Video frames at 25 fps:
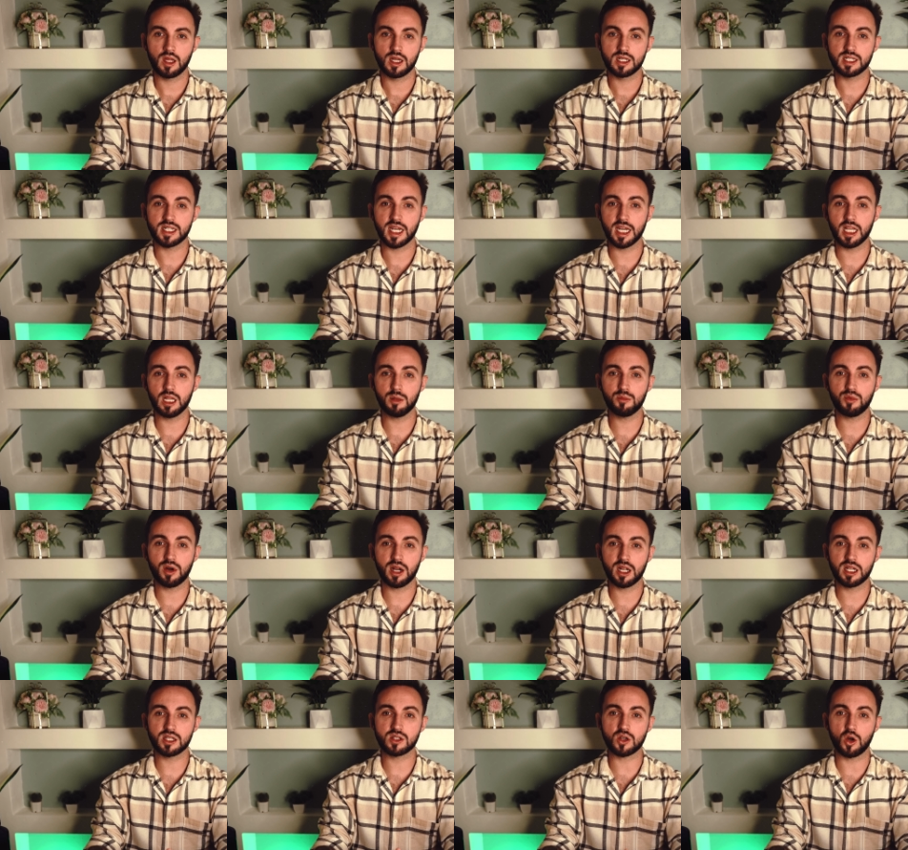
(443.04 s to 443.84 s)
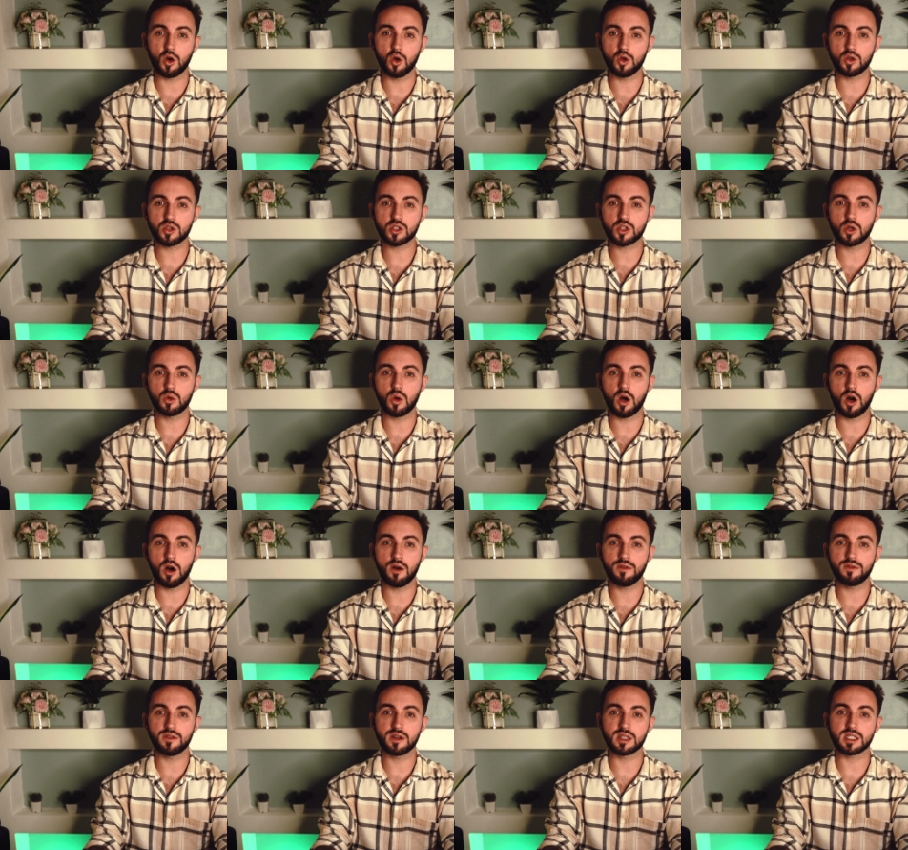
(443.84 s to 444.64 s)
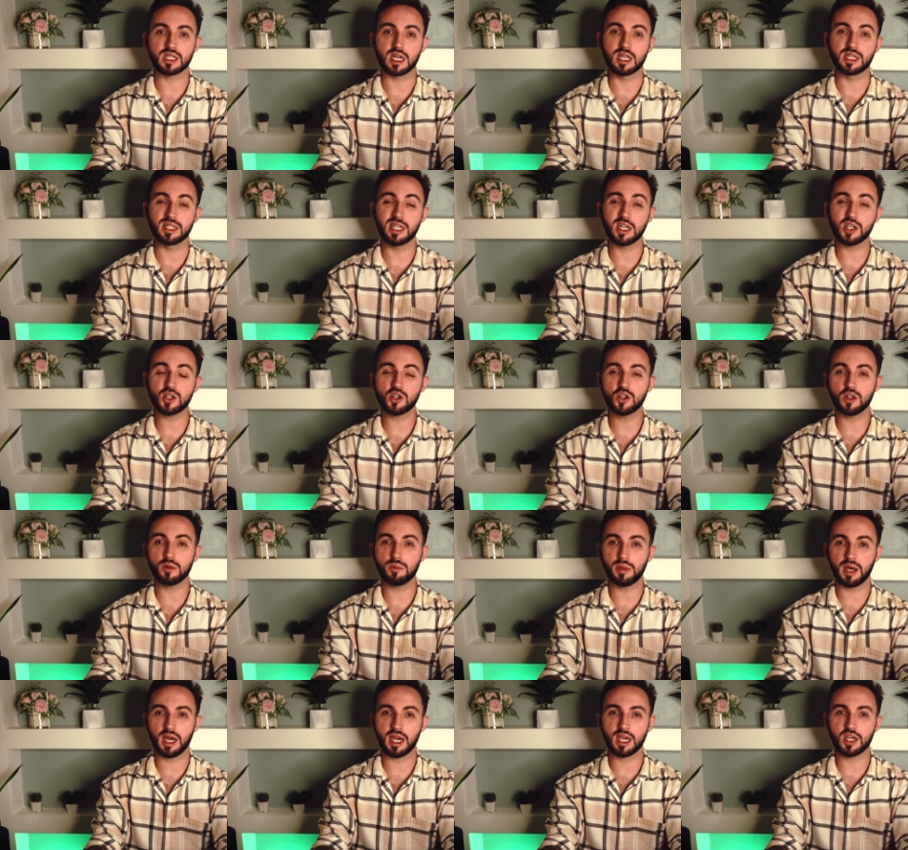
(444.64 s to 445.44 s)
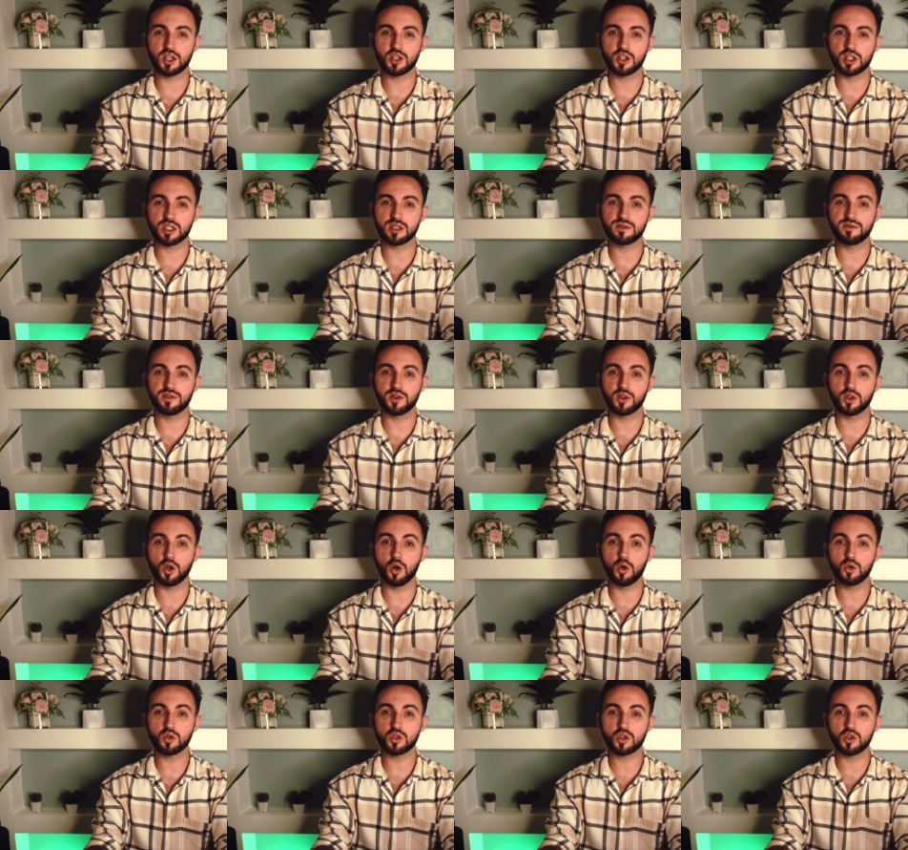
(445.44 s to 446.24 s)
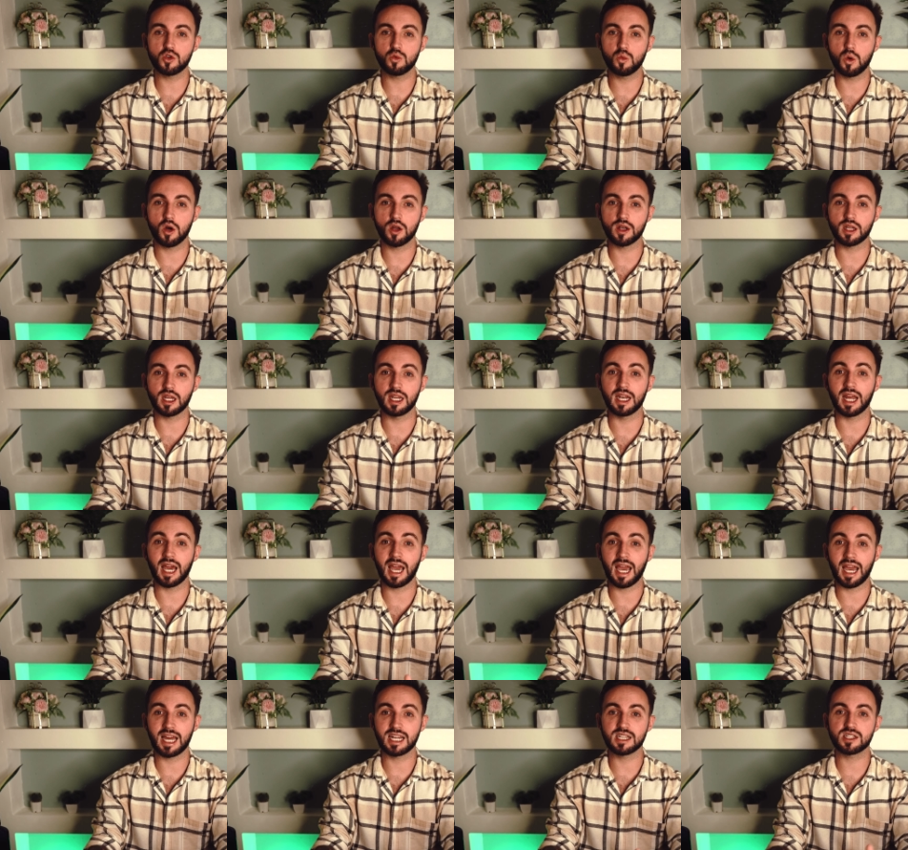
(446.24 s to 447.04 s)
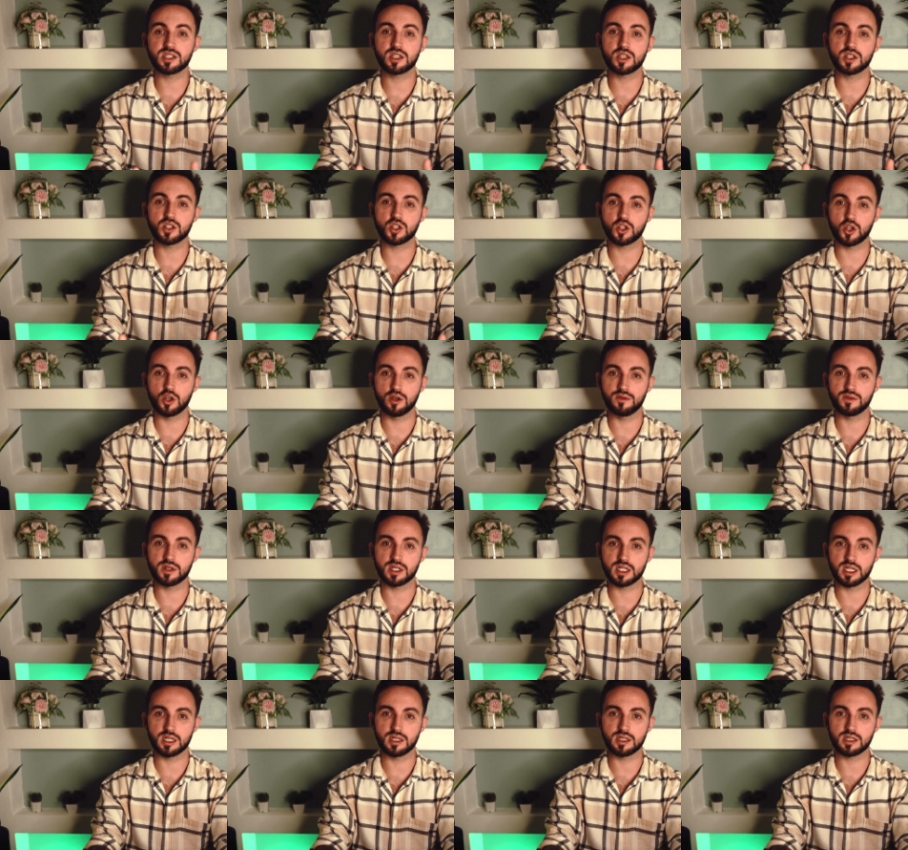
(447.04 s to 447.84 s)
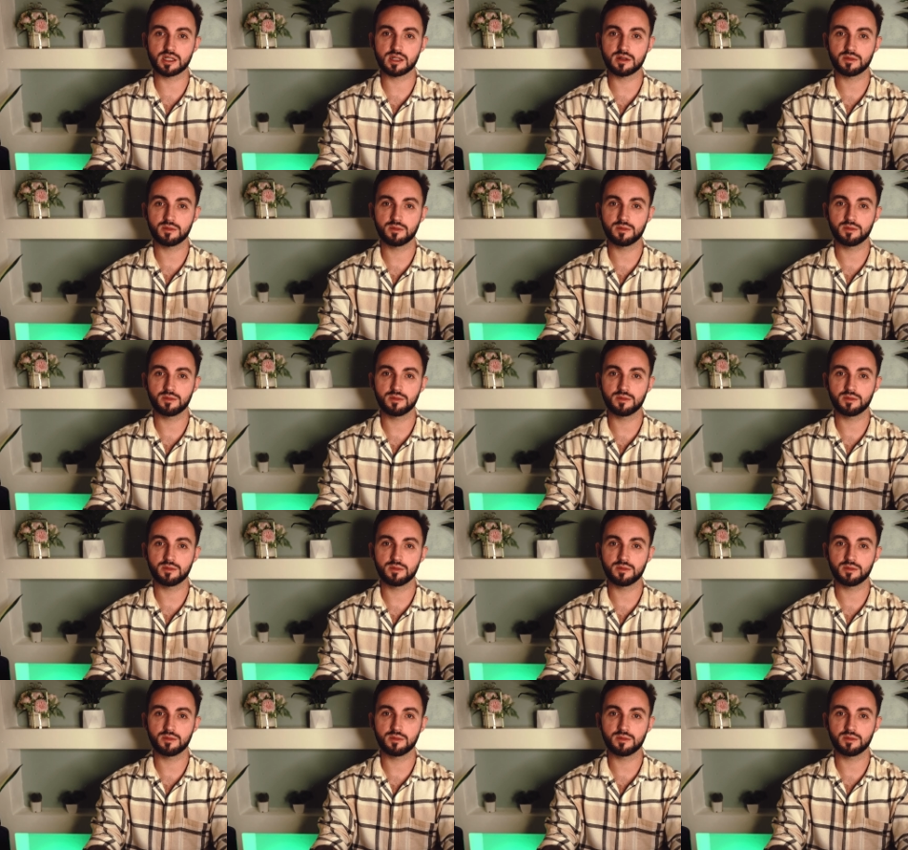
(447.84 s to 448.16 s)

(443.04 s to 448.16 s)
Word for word: Tailor Brands also offers additional packages for those who want enhanced services.